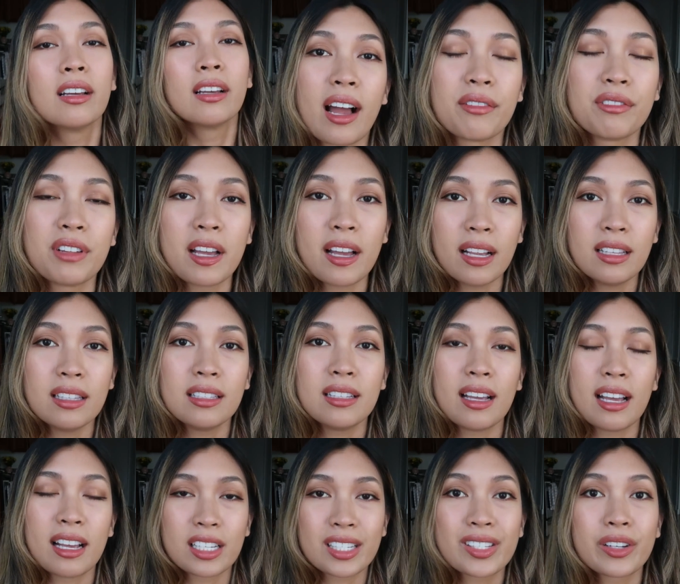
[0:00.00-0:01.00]
I've had
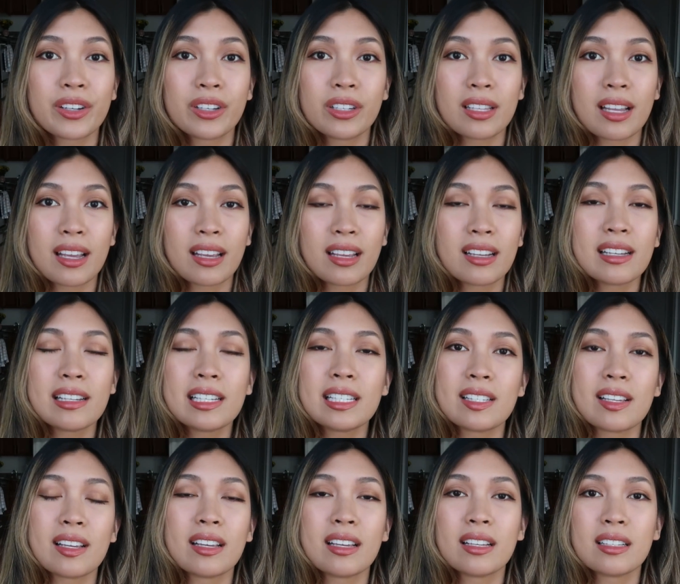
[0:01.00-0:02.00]

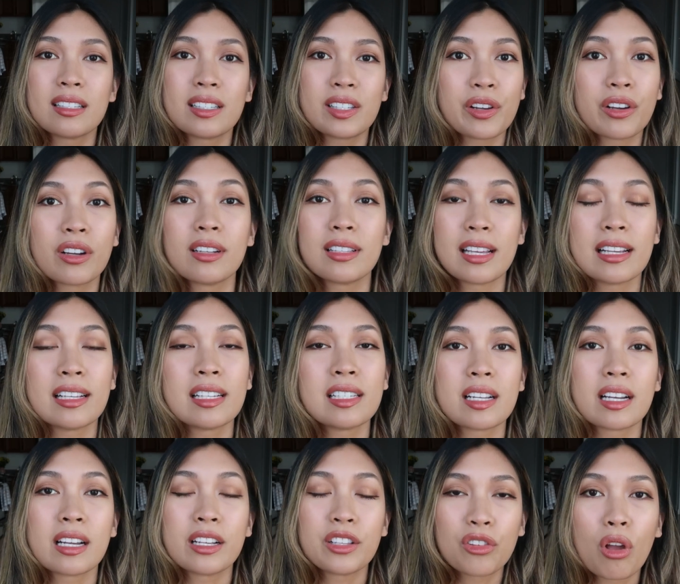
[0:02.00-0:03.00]
SRNAs and CRNAs
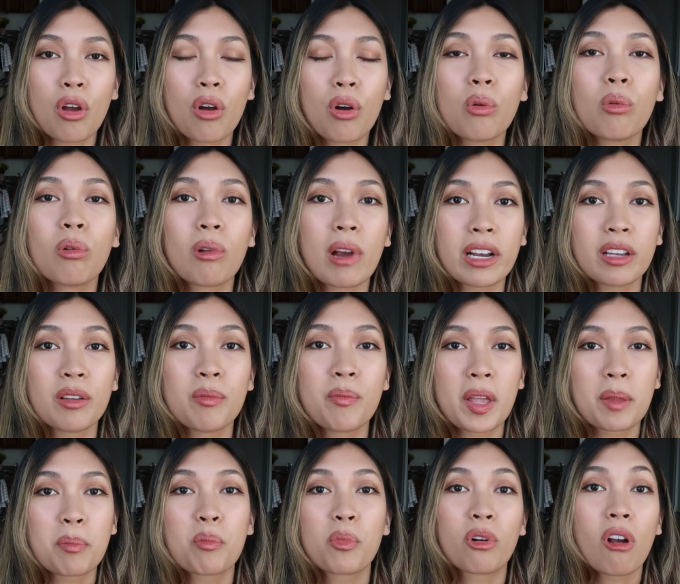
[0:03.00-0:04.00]
that I know
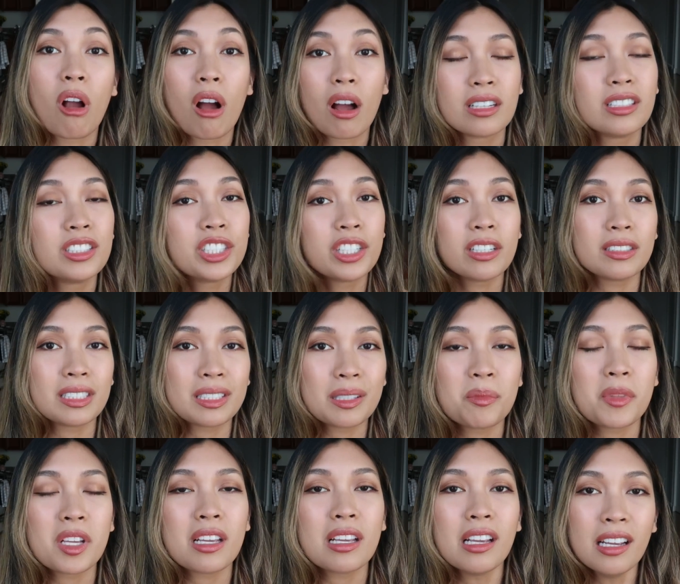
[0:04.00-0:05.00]
recommend Prodigy to
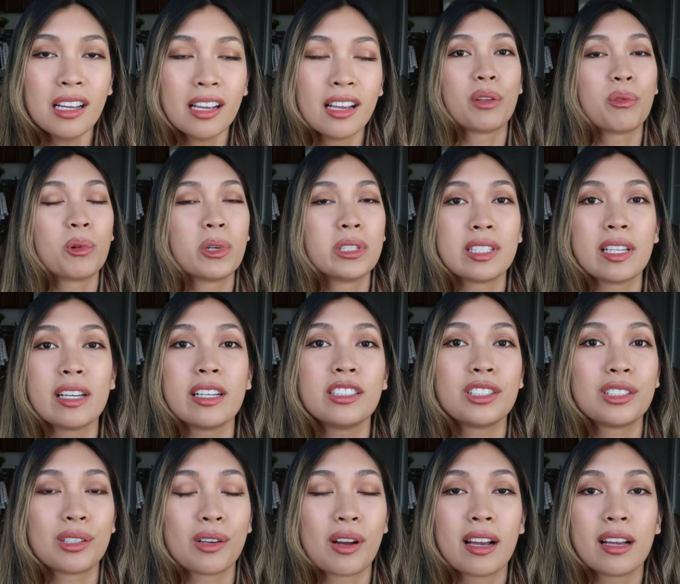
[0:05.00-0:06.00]
me, and once I
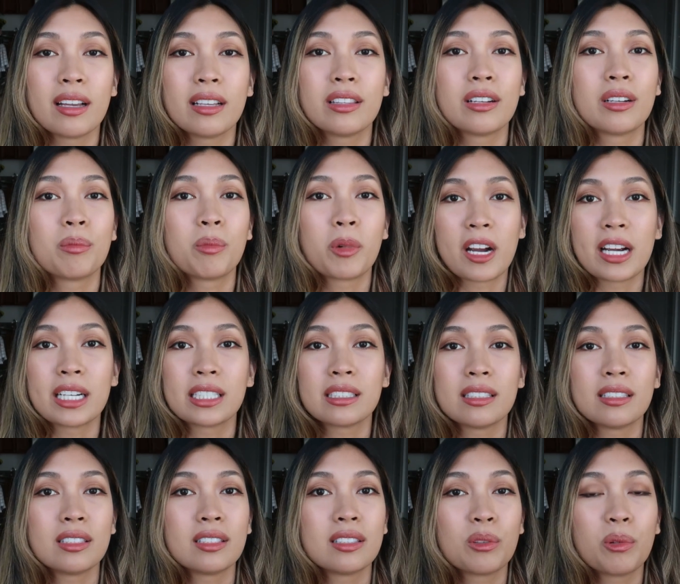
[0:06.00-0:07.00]
tried their
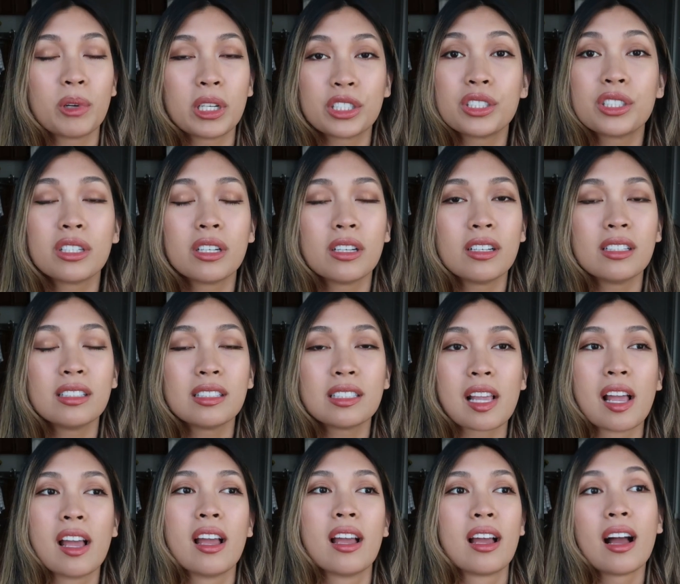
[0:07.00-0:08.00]
practice
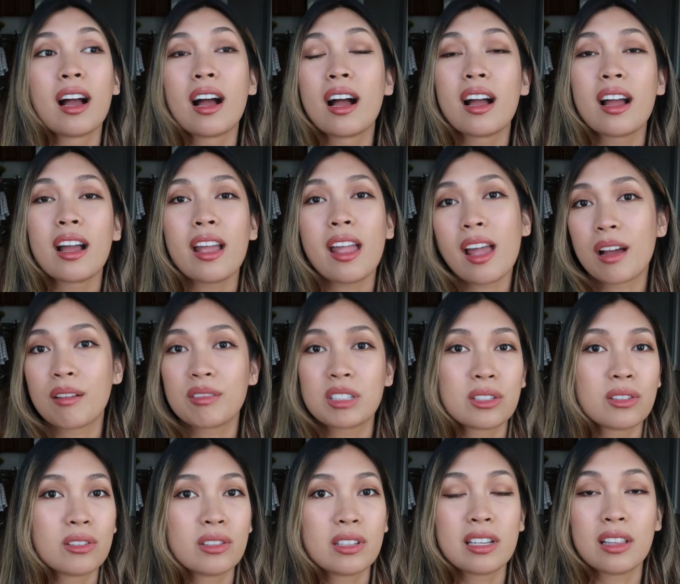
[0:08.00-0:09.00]
questions, I
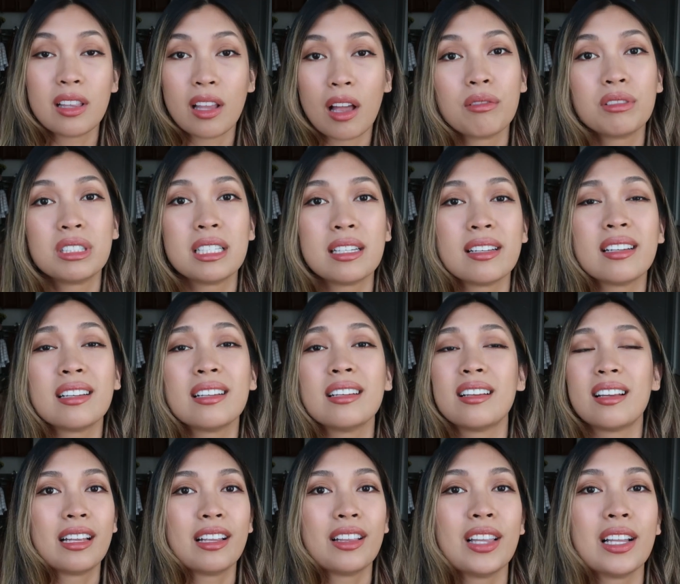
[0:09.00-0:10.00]
absolutely loved
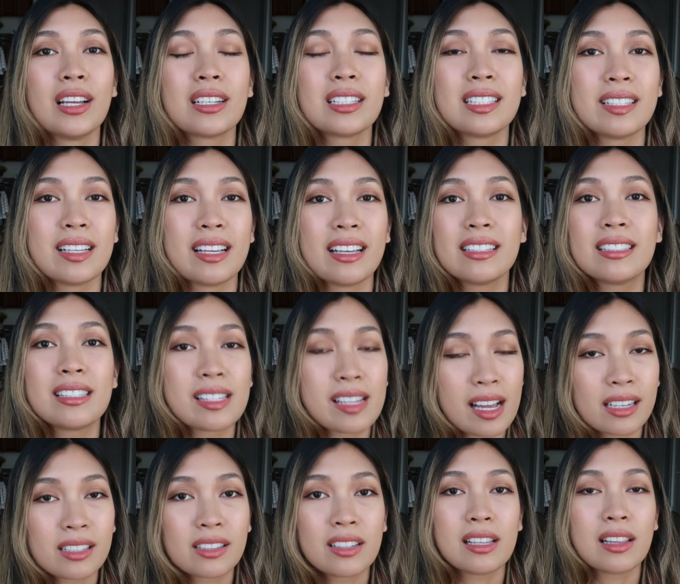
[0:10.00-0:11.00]
it. It looks
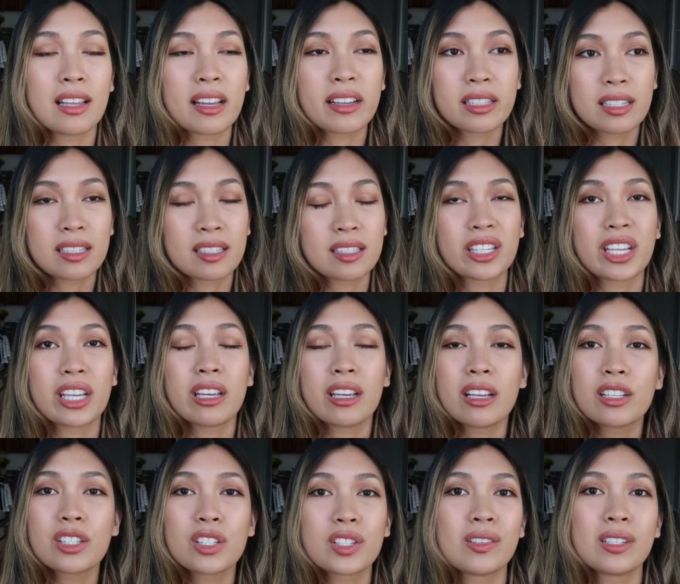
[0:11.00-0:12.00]
exactly like the
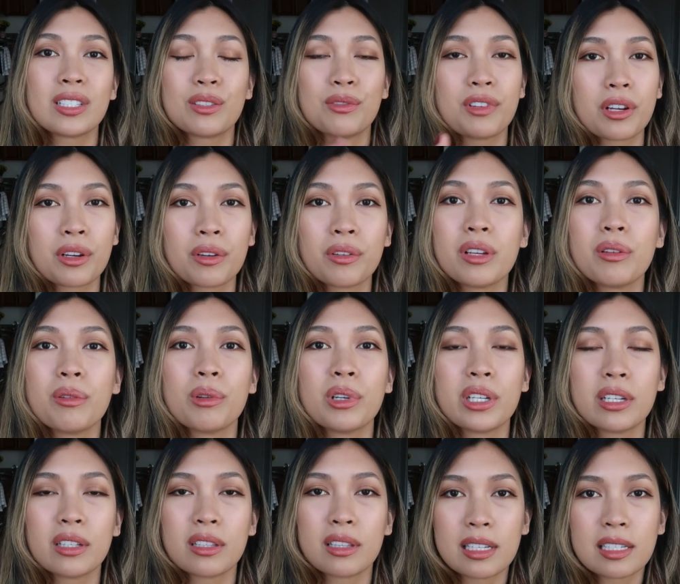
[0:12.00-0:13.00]
C, so it's very
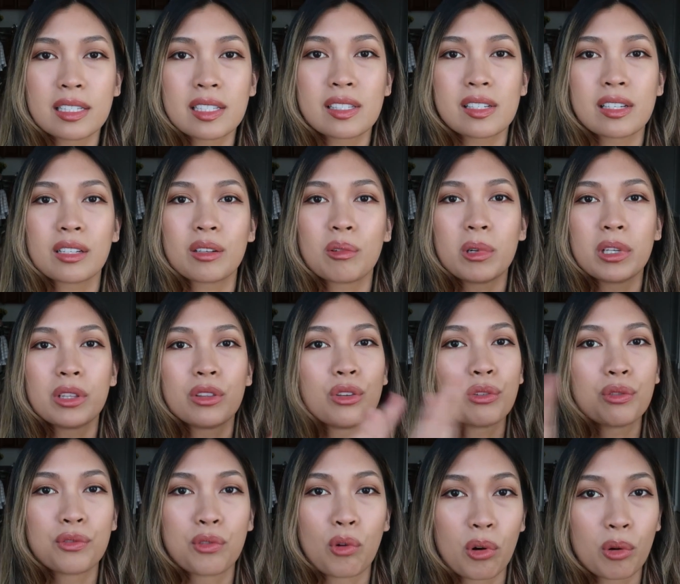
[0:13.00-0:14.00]
realistic with
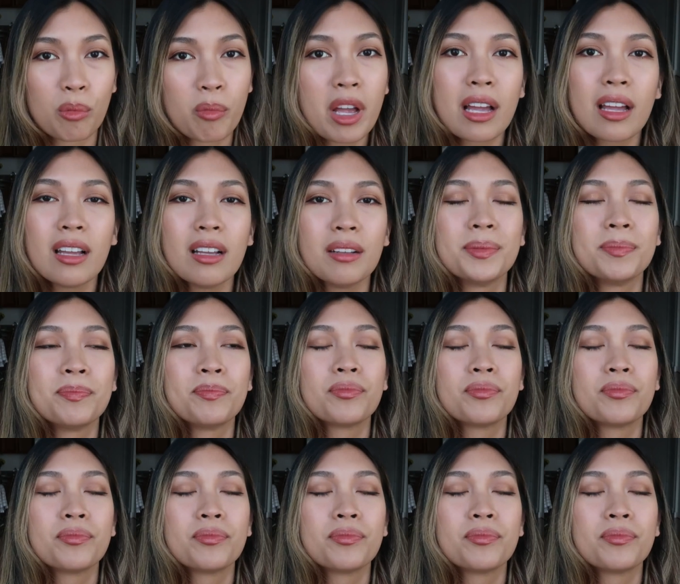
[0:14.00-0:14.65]
the format.